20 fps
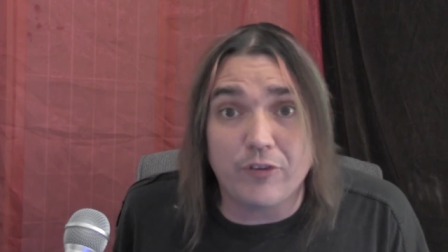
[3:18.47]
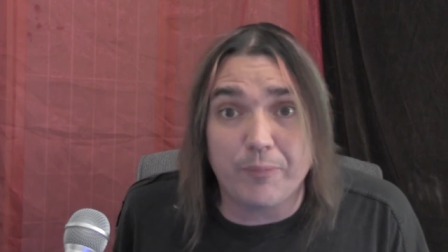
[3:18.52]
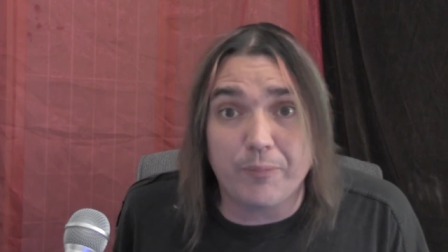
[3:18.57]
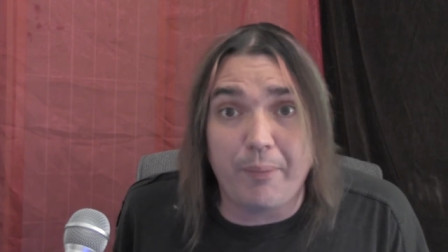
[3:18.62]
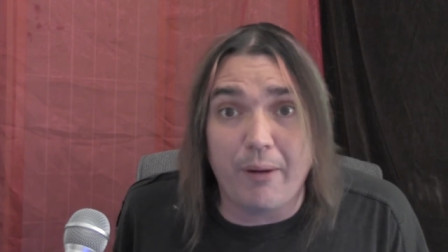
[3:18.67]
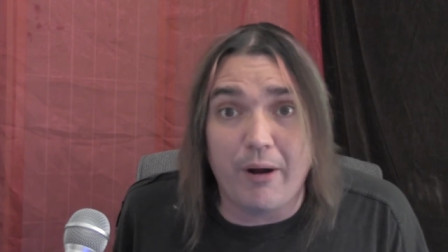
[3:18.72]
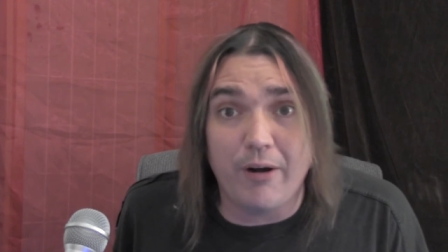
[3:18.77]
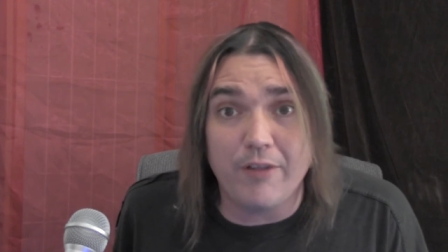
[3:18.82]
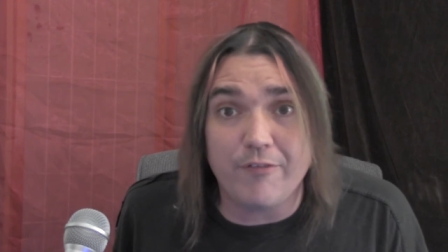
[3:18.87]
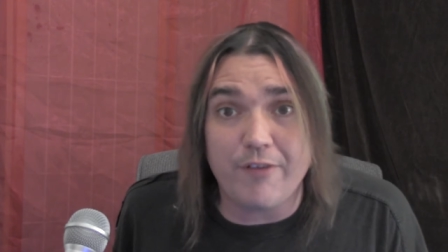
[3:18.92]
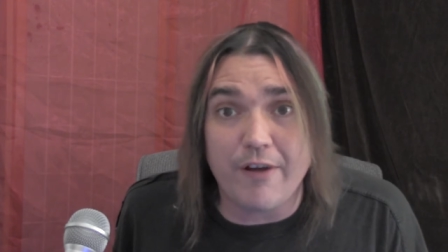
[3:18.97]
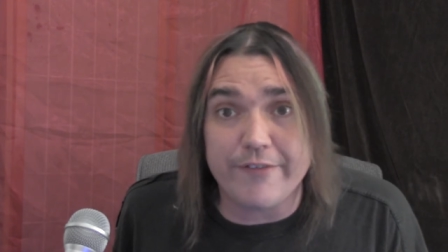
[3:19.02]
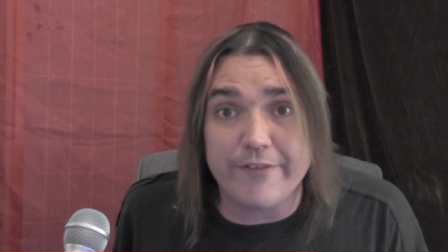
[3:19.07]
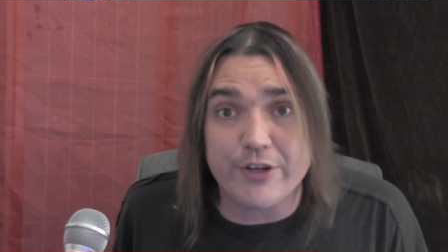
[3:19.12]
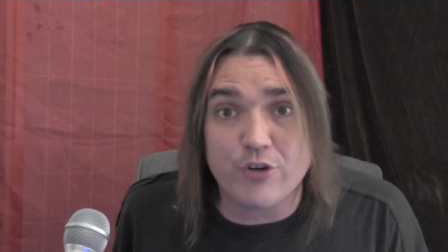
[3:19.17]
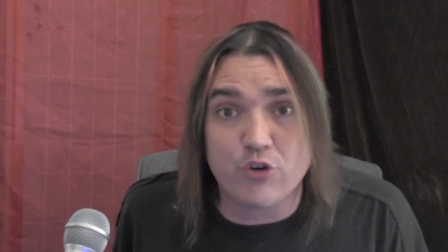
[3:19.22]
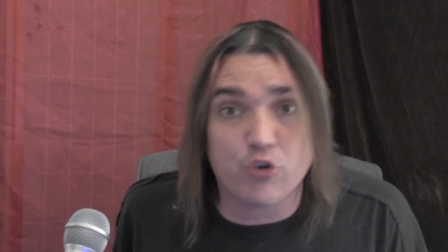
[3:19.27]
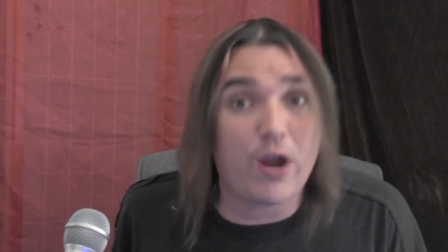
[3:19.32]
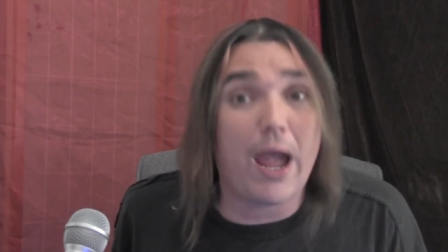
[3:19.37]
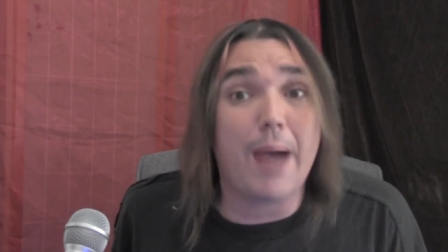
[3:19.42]
is part of every
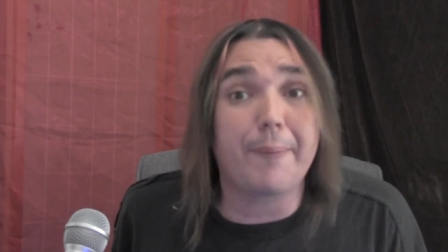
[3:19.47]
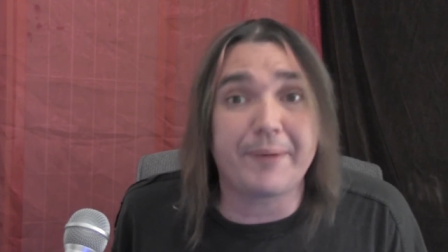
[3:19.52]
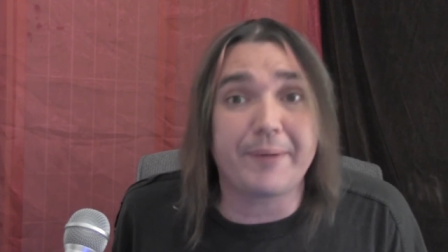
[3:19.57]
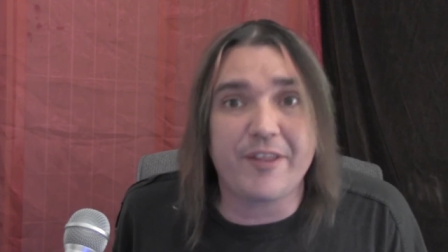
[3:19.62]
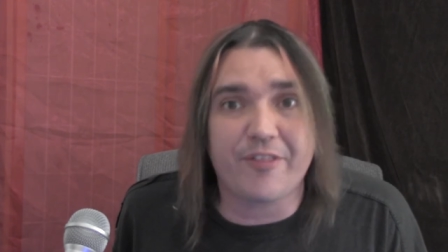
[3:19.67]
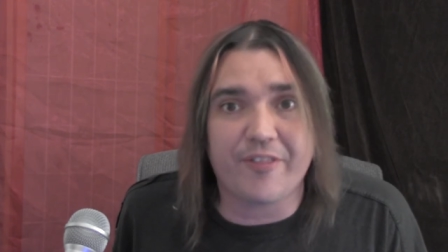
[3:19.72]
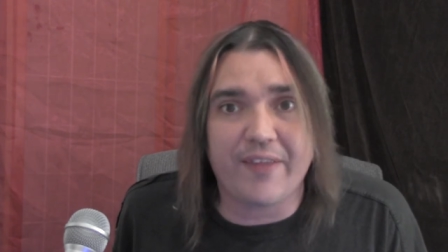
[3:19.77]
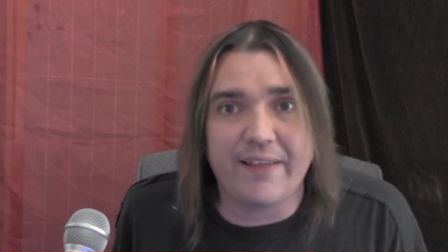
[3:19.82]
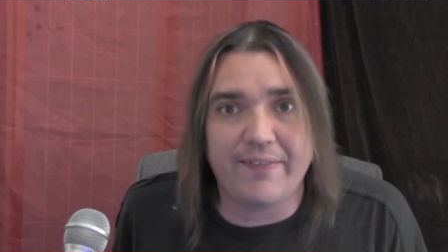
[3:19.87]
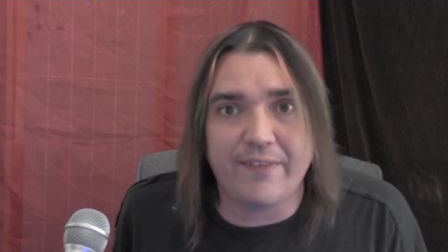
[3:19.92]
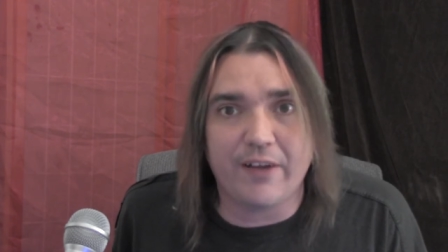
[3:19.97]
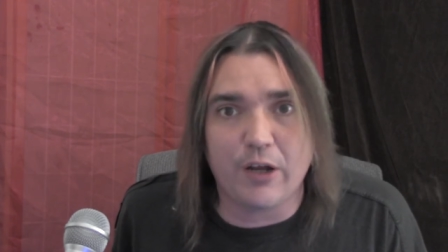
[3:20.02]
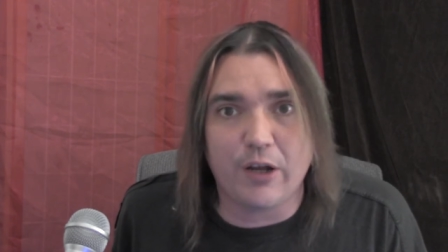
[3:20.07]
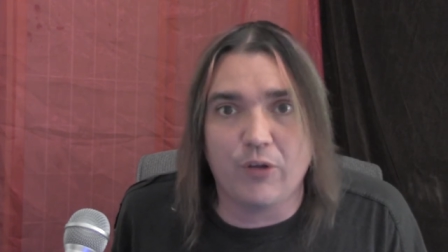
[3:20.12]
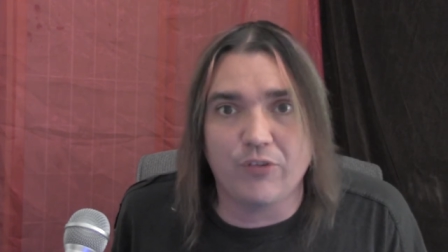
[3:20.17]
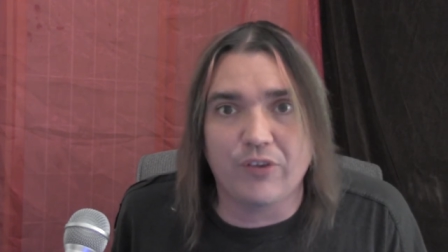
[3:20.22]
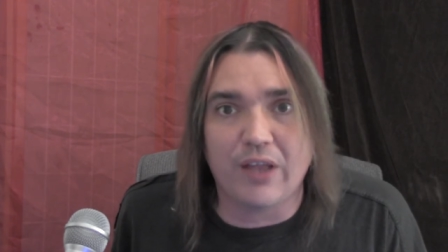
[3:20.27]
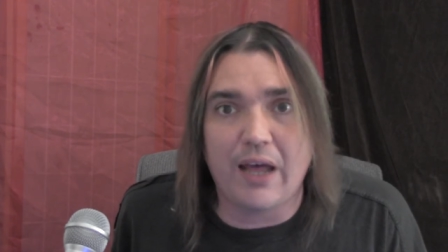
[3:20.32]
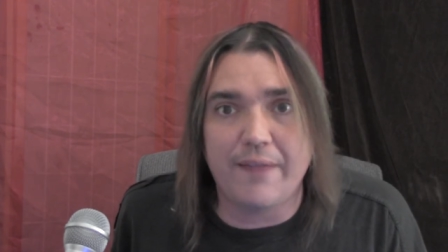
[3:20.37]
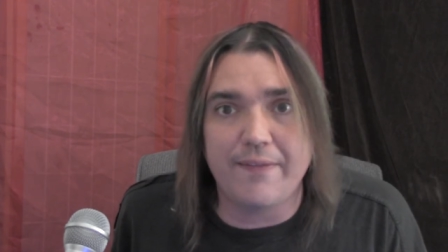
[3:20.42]
crappy thing that
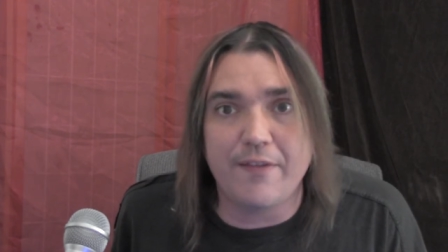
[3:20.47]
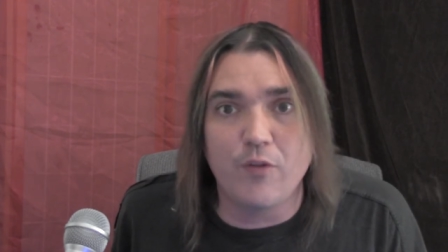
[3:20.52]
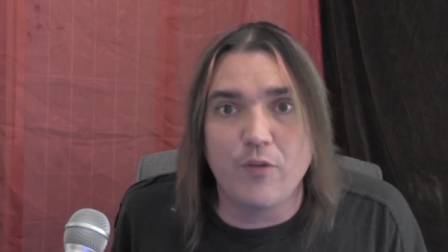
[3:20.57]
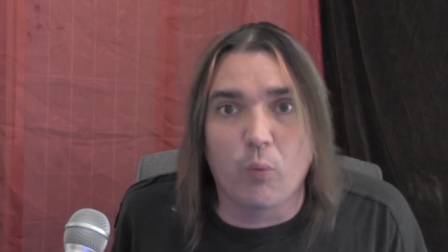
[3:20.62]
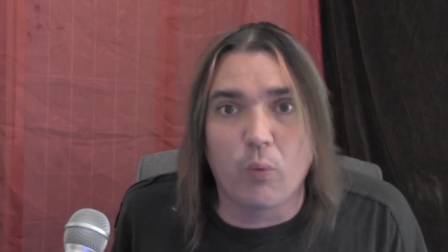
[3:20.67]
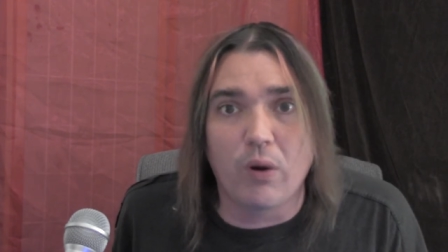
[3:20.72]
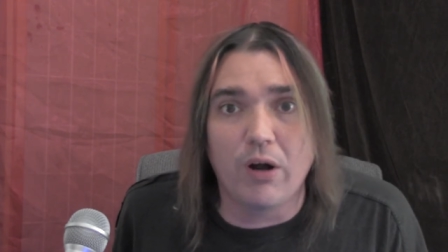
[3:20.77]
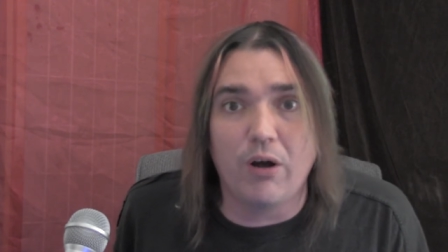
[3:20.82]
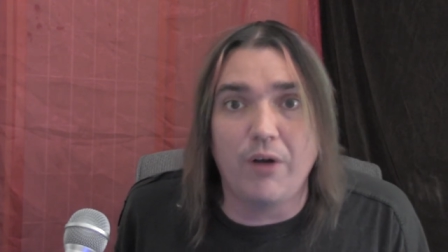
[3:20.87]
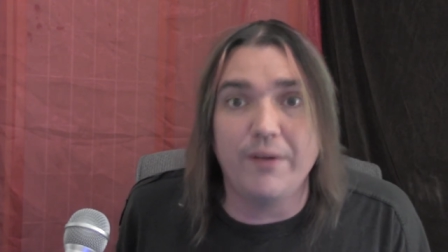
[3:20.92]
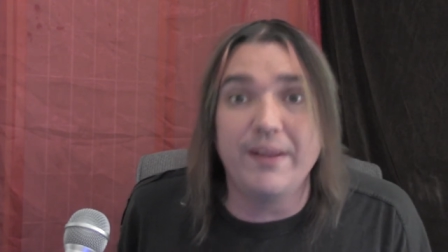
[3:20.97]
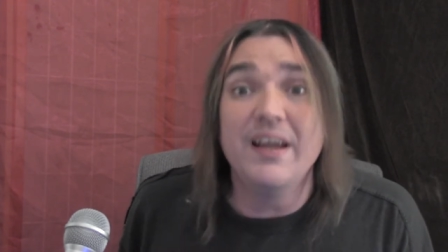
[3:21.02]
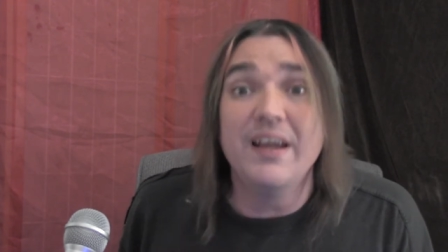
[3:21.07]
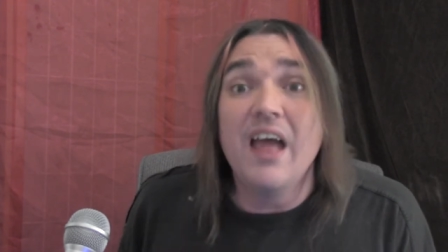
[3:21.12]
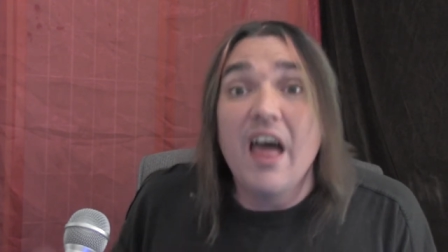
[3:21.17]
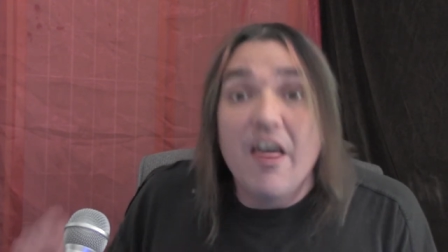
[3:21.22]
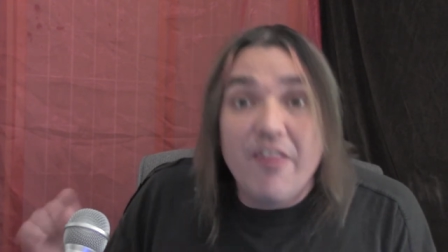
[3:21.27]
goes on in the world.